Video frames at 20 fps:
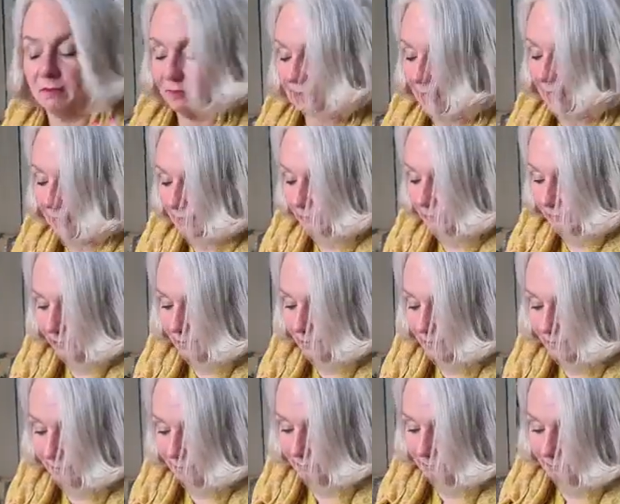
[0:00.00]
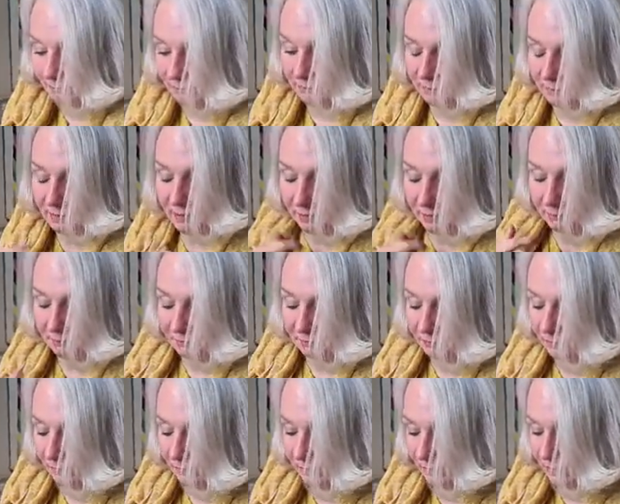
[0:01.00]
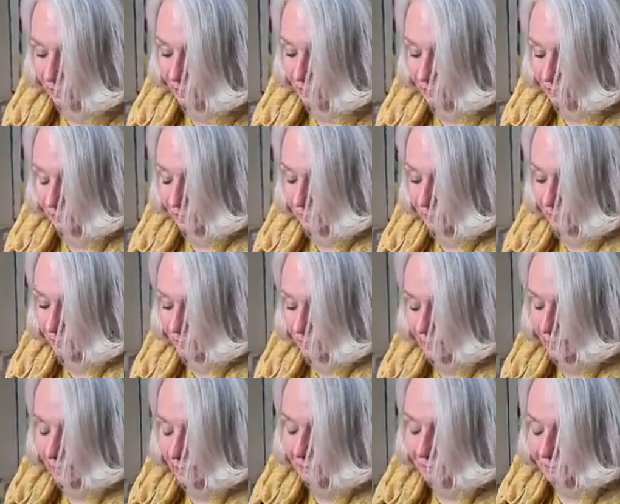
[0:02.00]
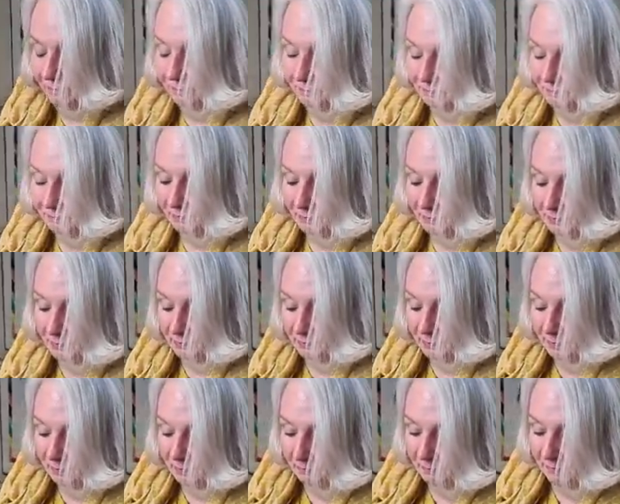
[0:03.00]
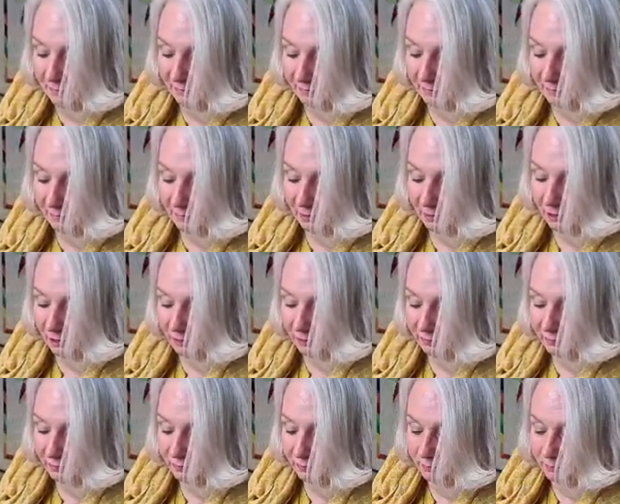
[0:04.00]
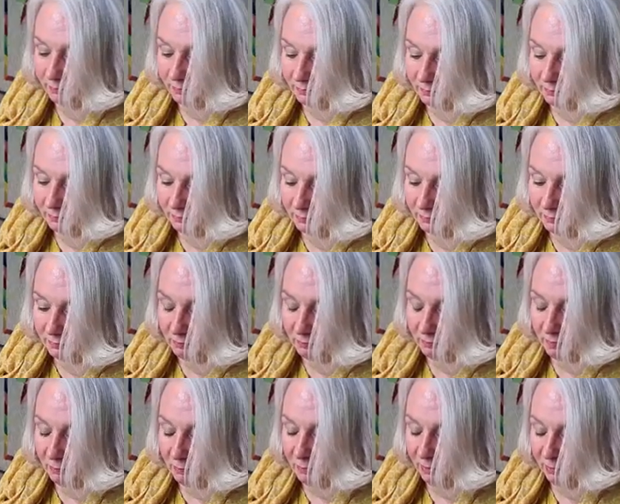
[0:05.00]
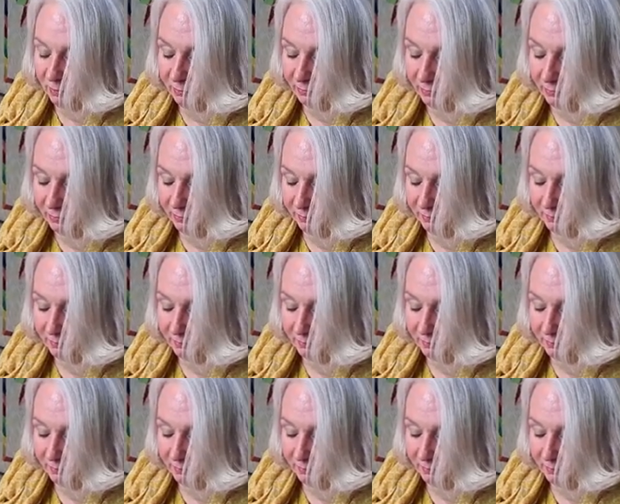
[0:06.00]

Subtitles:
feel naked without my scarf on, my mask scarf, my buff.